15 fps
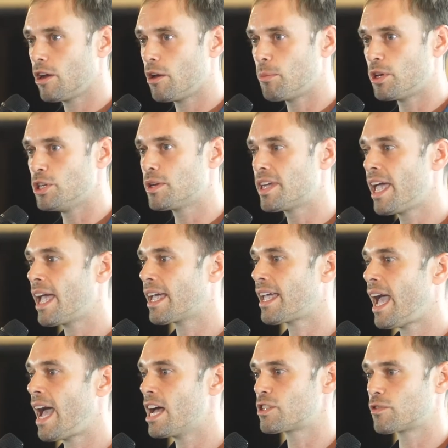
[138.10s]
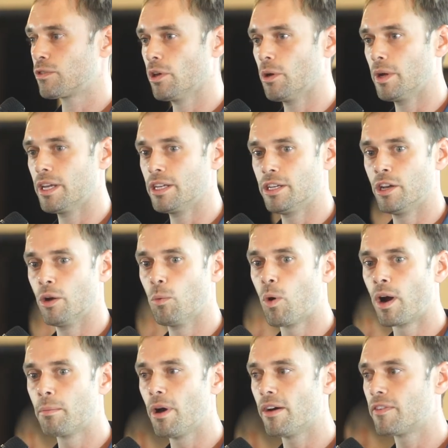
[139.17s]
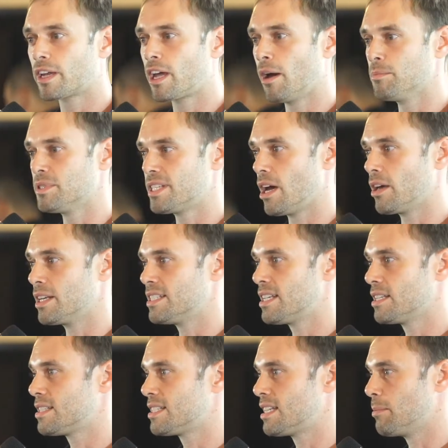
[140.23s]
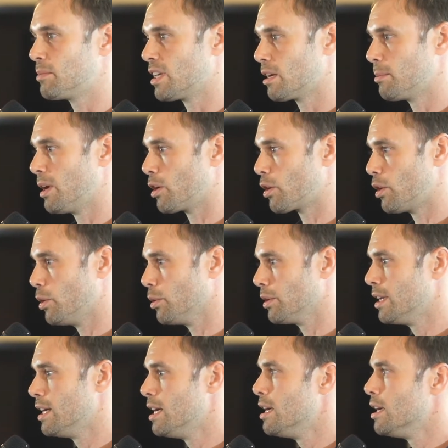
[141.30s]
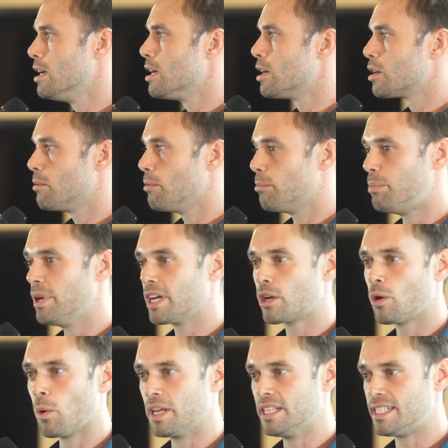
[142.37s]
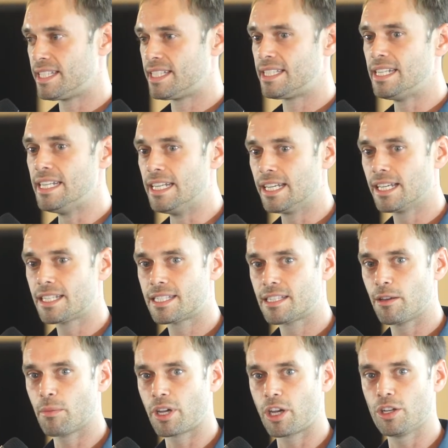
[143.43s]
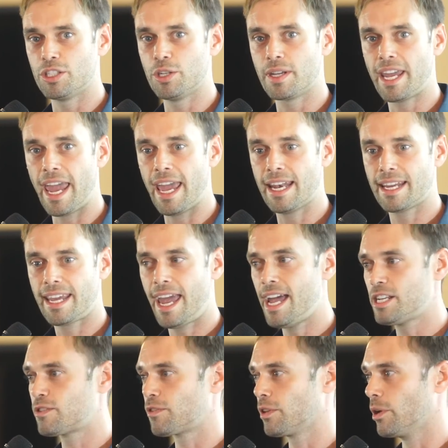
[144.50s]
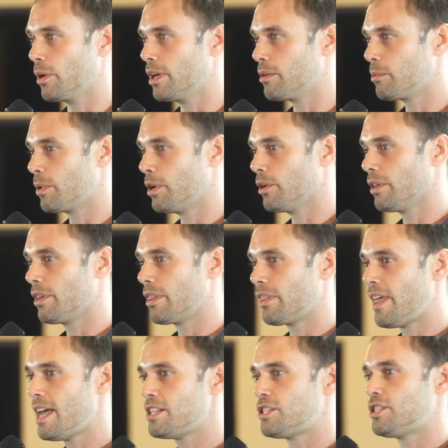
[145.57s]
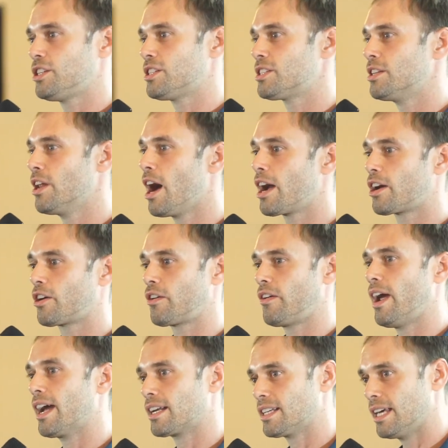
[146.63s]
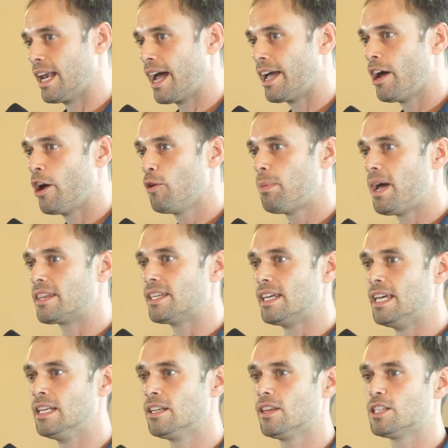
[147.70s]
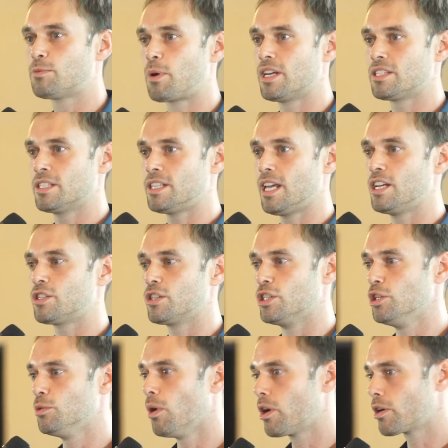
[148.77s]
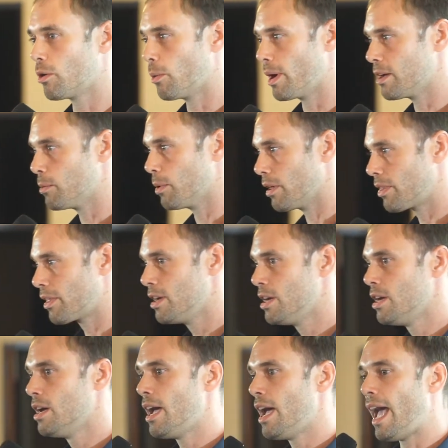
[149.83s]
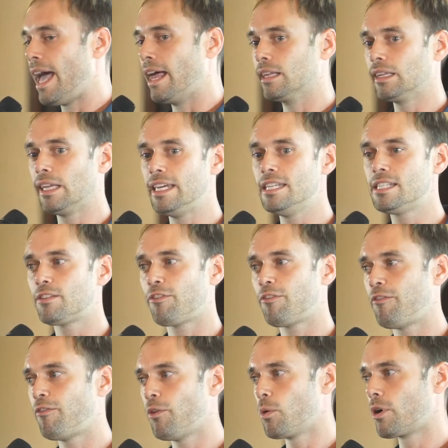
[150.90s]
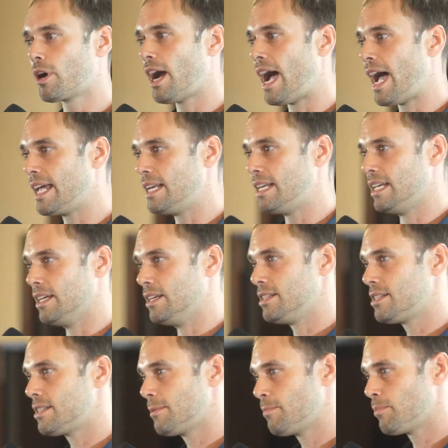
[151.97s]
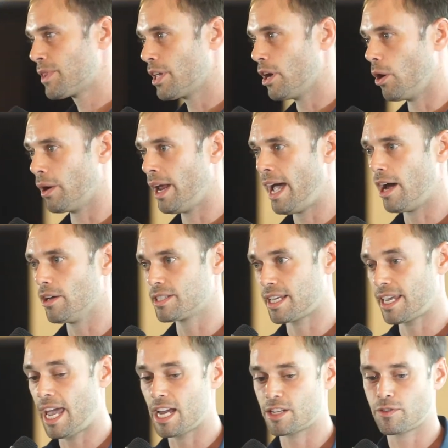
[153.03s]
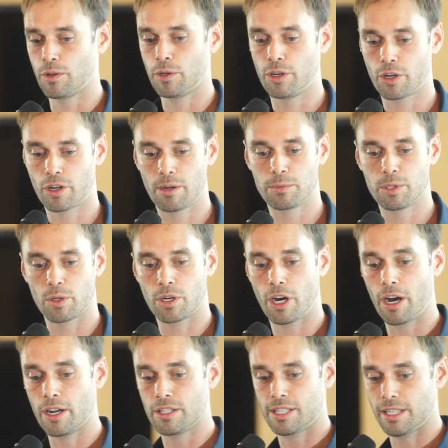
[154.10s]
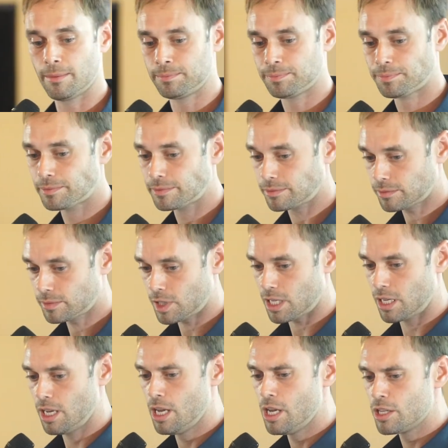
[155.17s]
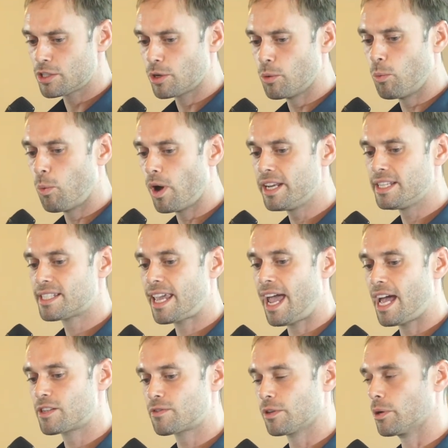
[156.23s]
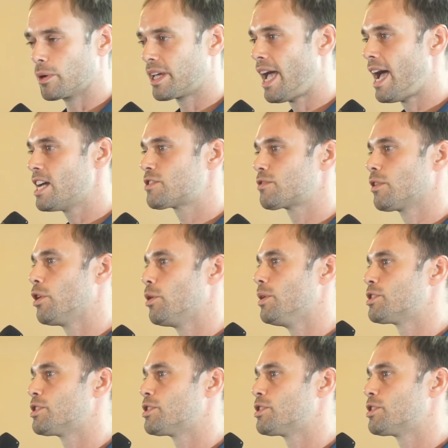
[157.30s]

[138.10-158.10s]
but you can't cash flow it. You know, Warren Buffett comes out and he says the same thing about gold. Bitcoin stinks because you can't cash flow it. Well, that's just not correct. And I hope at the end of this presentation, you walk away with at least four ideas on how to cash flow your cryptocurrency. So, what is cash flow? Cash flow